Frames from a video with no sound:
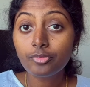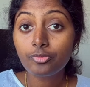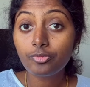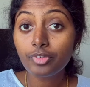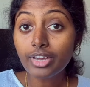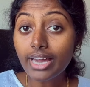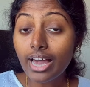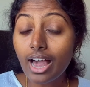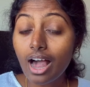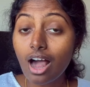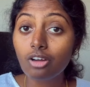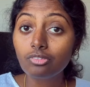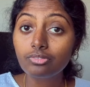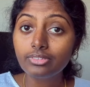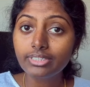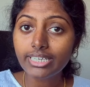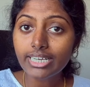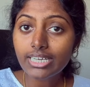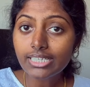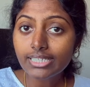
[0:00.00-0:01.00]
We have
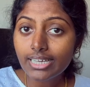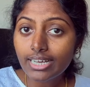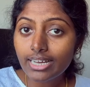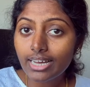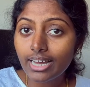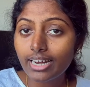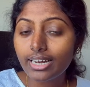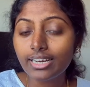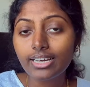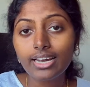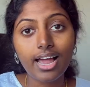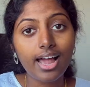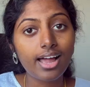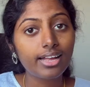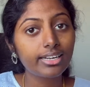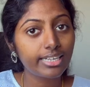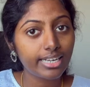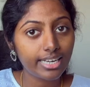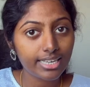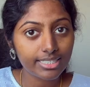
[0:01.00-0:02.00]
DC current
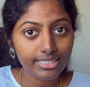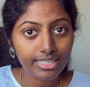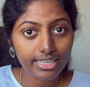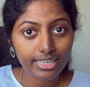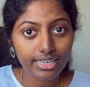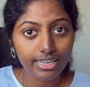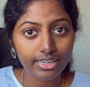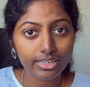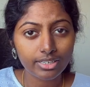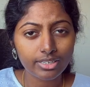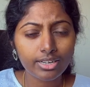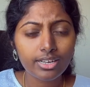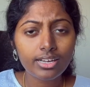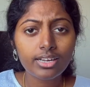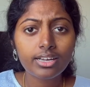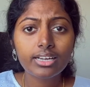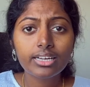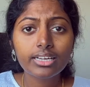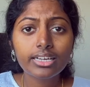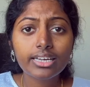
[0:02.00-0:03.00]
and AC current.
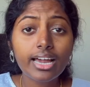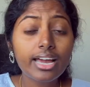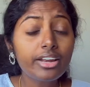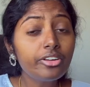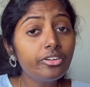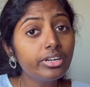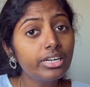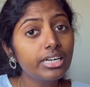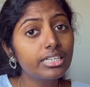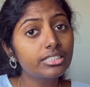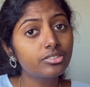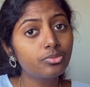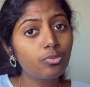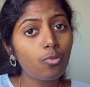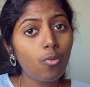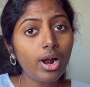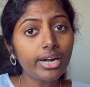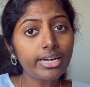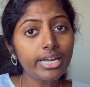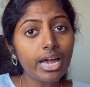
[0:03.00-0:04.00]
Can you guess
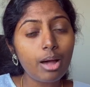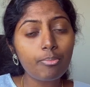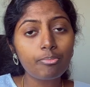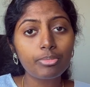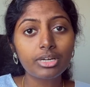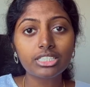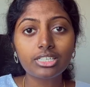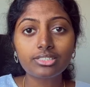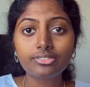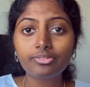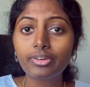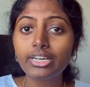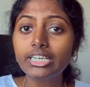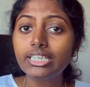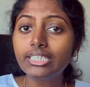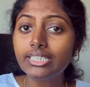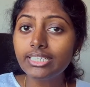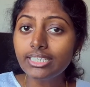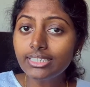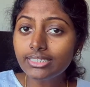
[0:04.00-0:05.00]
what happens when a
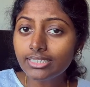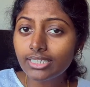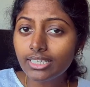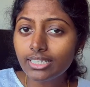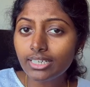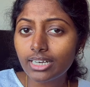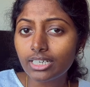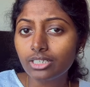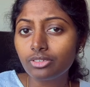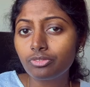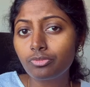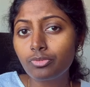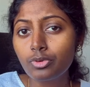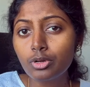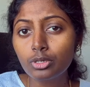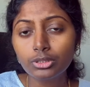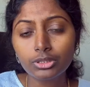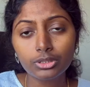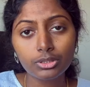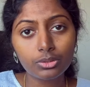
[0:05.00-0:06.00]
DC current
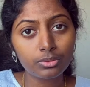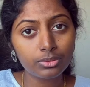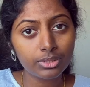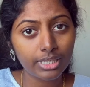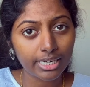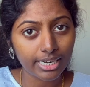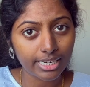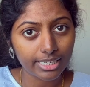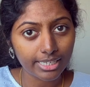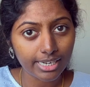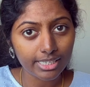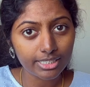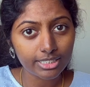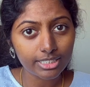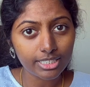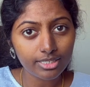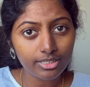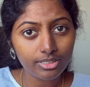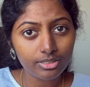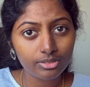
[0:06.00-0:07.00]
passes through the
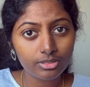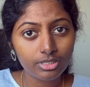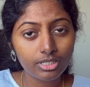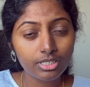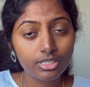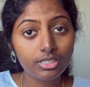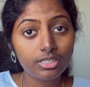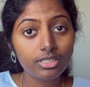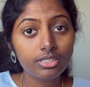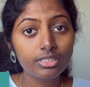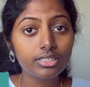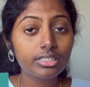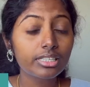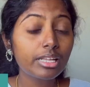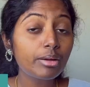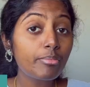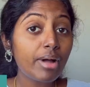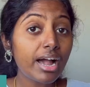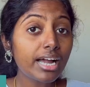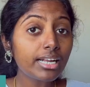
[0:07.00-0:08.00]
conductor?
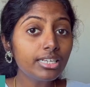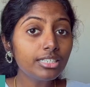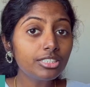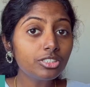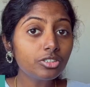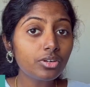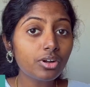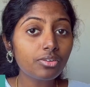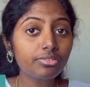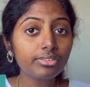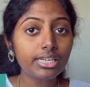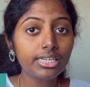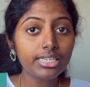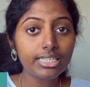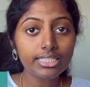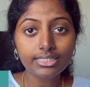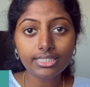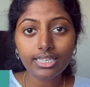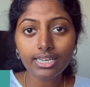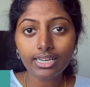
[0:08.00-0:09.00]
The magnitude
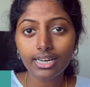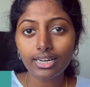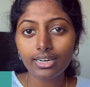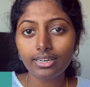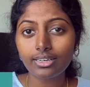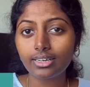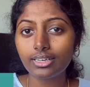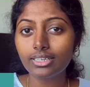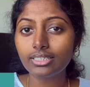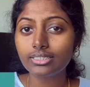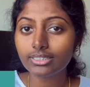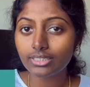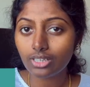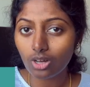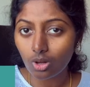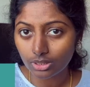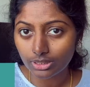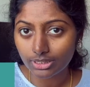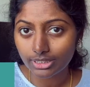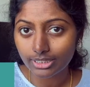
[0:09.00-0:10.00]
of the DC current
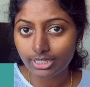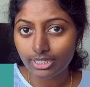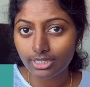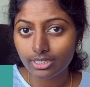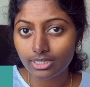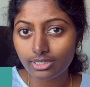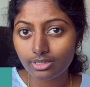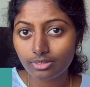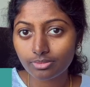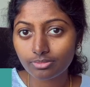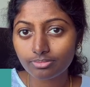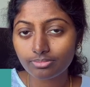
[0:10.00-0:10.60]
is constant,